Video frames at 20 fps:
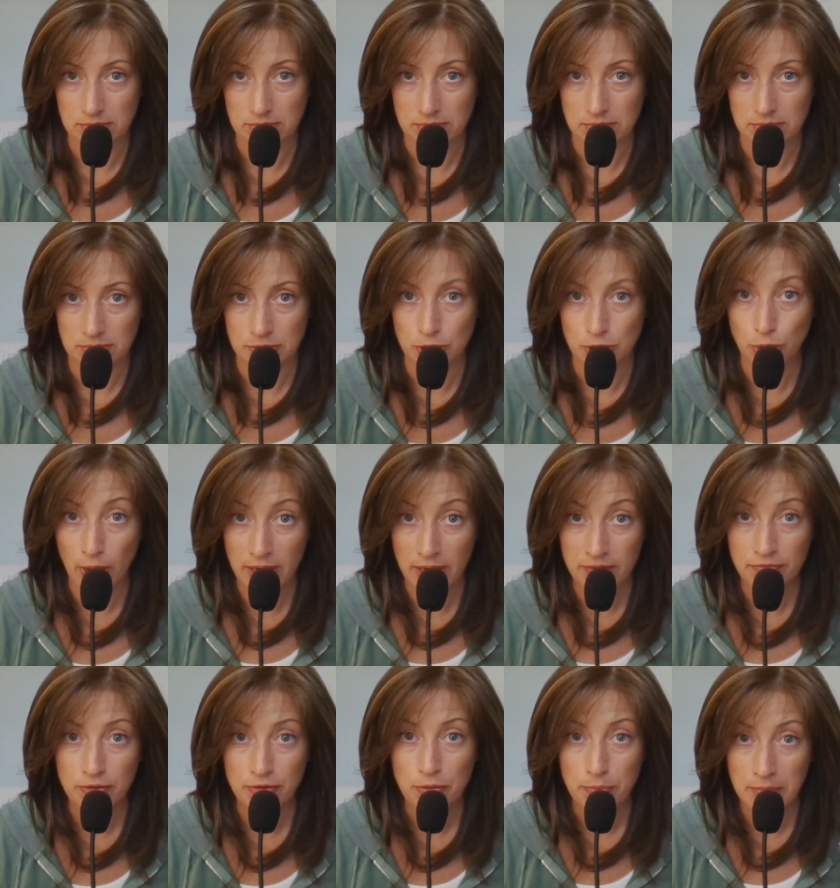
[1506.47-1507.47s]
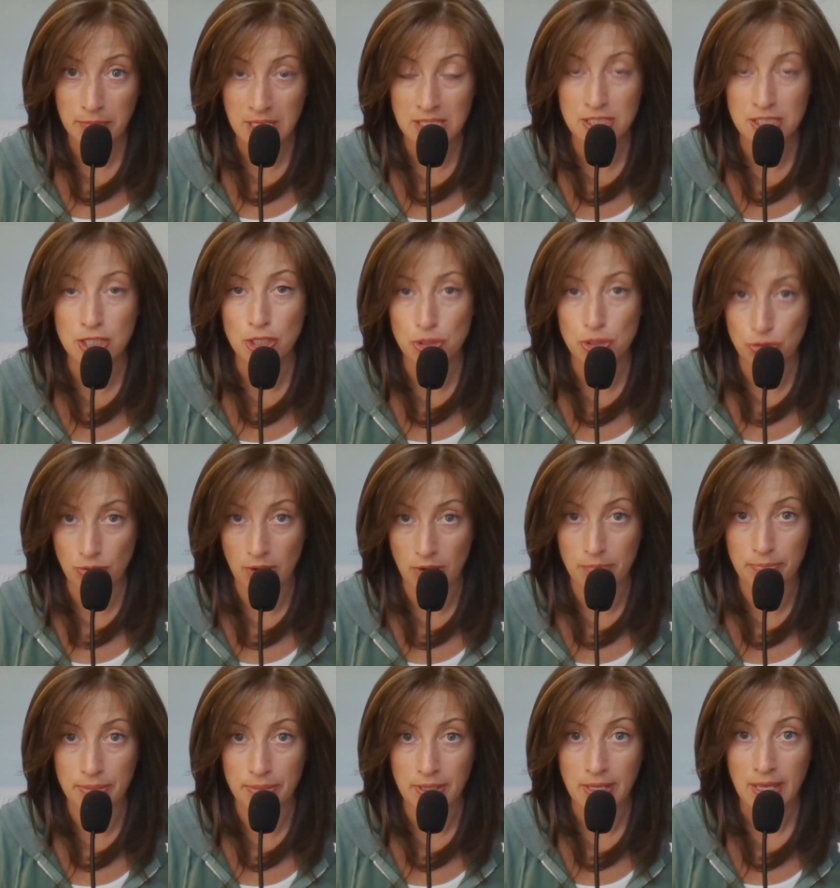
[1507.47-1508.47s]
Triumph means
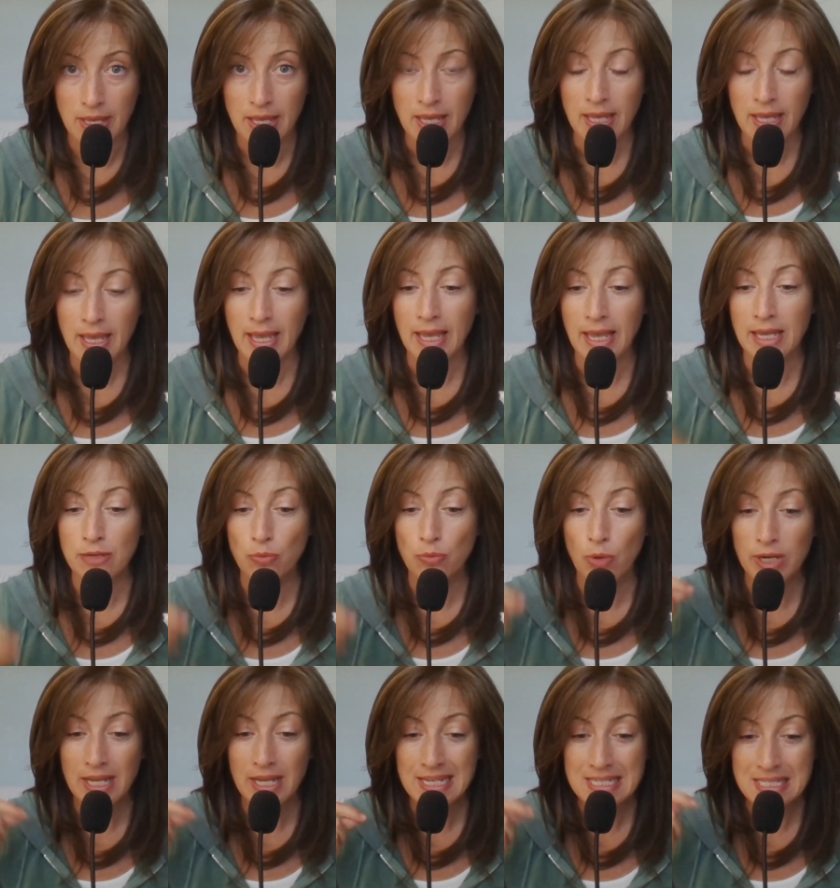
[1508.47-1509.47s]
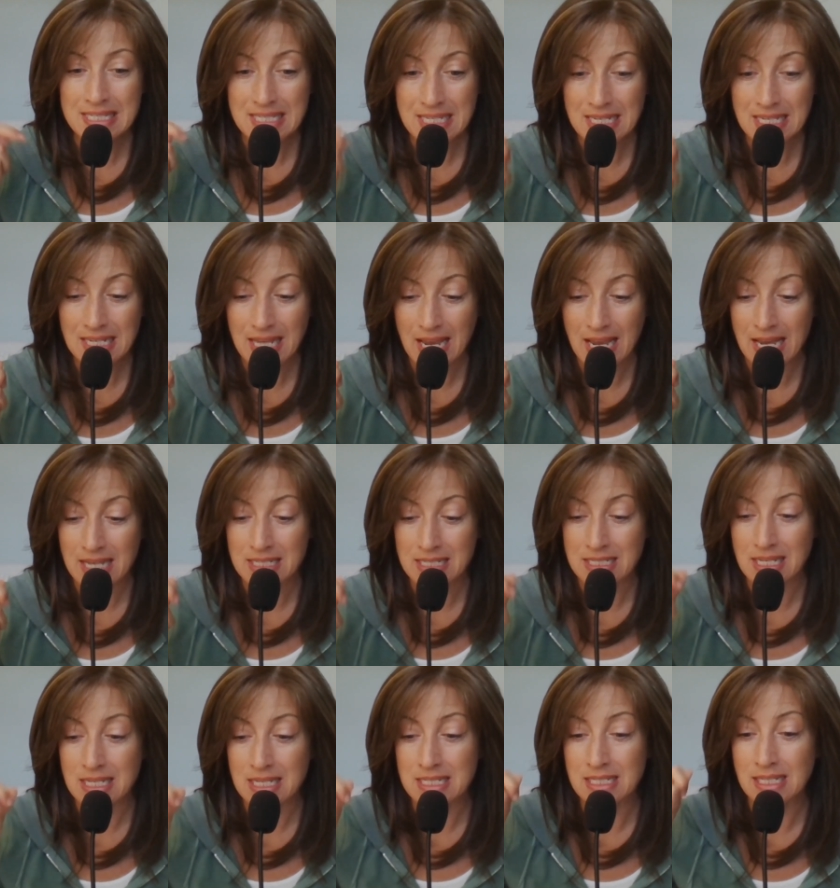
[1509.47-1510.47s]
trump. And what I see it as
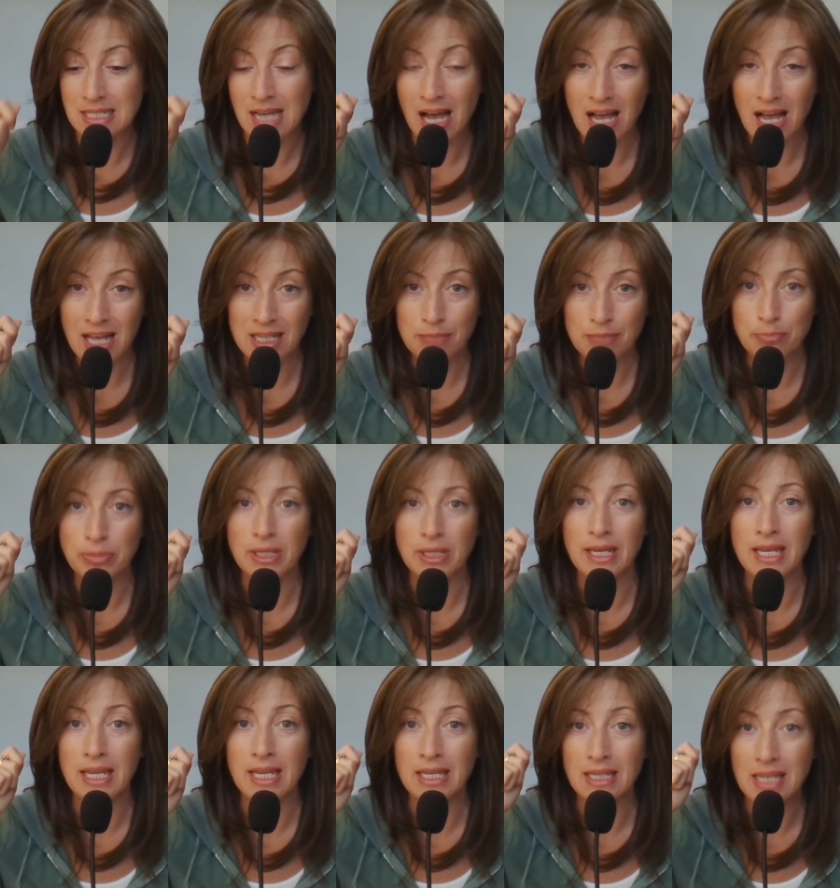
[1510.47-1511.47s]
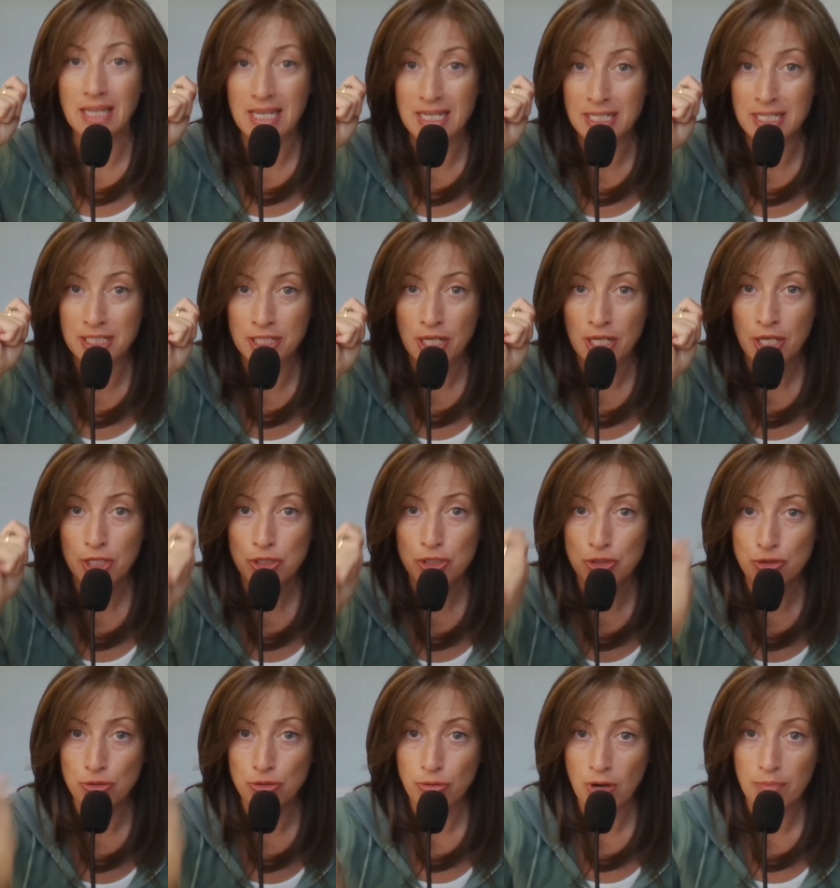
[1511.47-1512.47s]
is God playing his
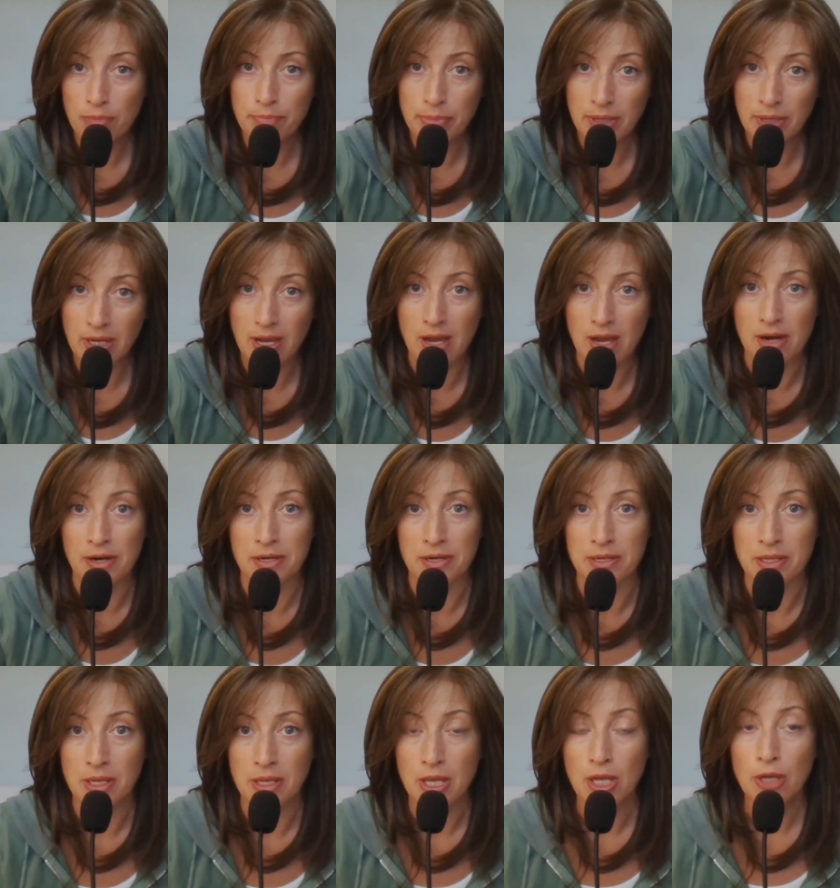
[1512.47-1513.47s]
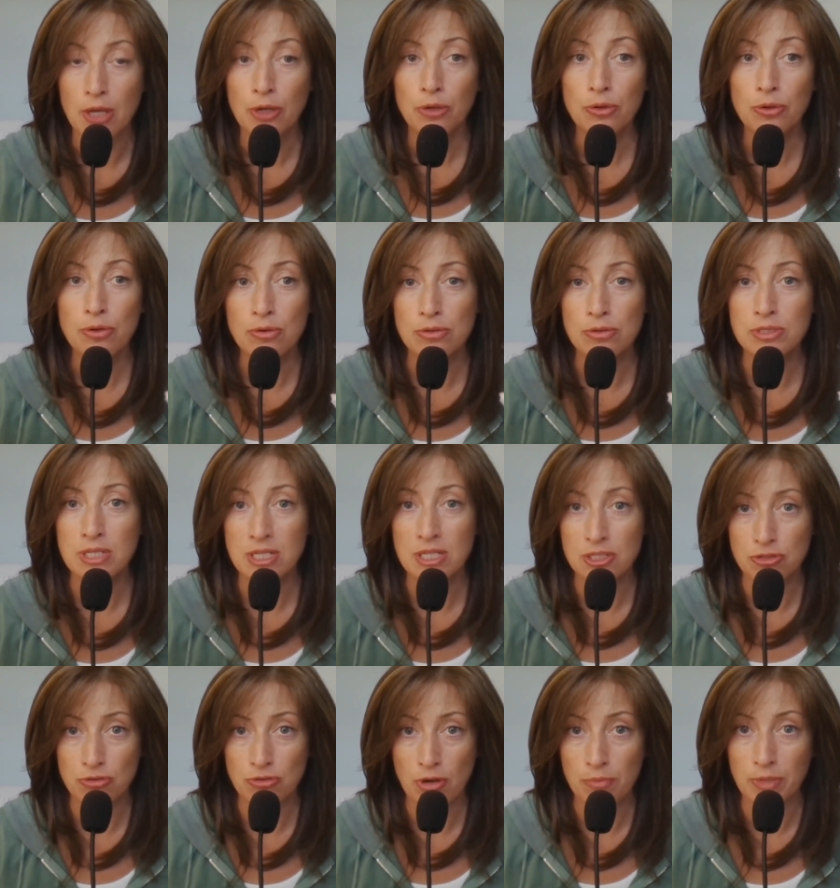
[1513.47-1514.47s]
trump card. Who's his
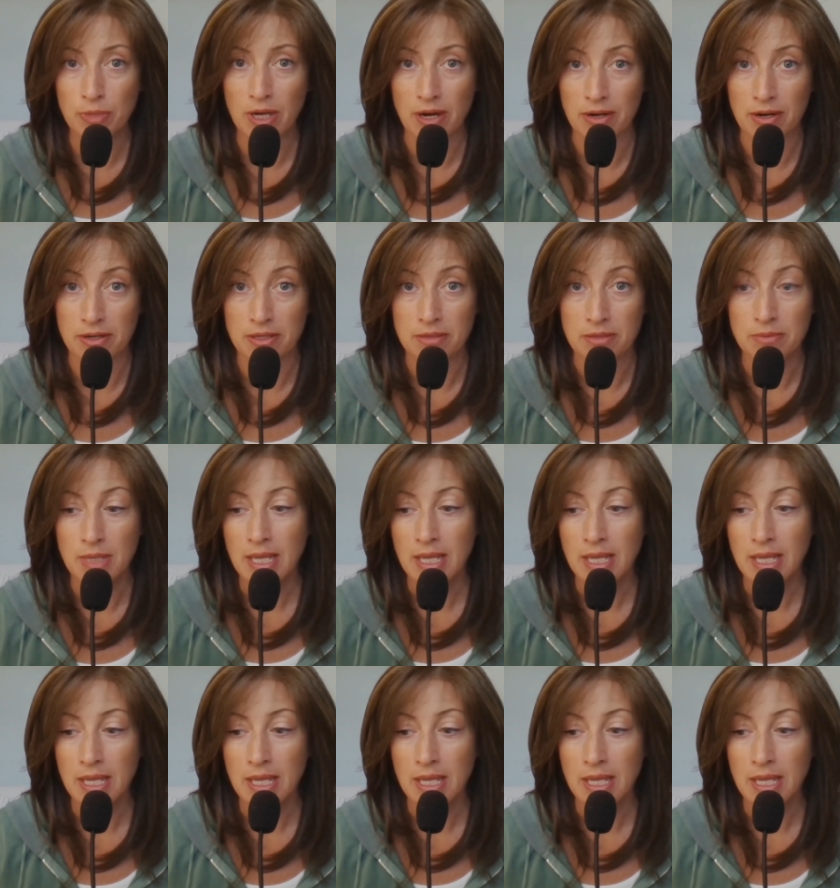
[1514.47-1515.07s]
trump card?